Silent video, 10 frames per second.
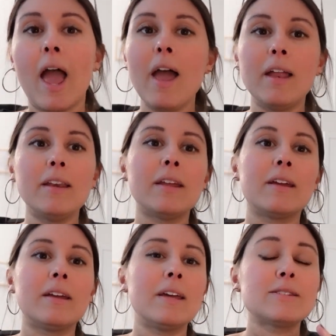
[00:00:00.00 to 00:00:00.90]
And
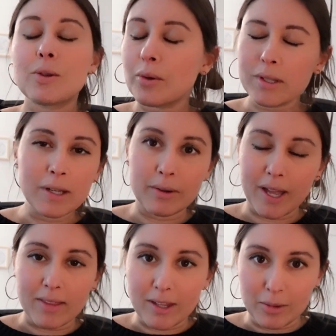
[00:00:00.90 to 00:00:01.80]
it's totally
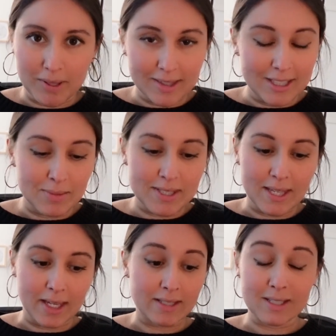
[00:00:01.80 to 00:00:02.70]
okay that you make these
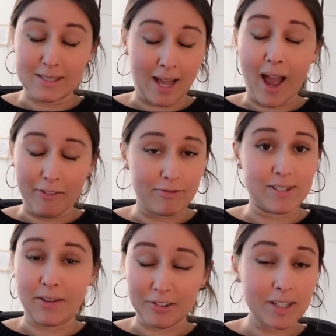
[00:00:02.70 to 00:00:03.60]
mistakes, because I've
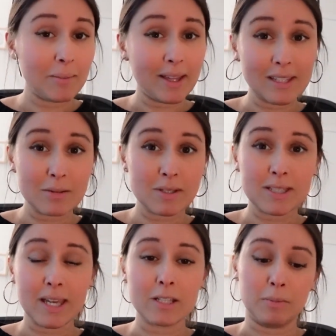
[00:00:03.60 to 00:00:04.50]
definitely made these
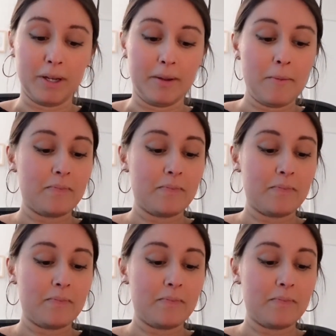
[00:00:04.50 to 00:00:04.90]
mistakes, but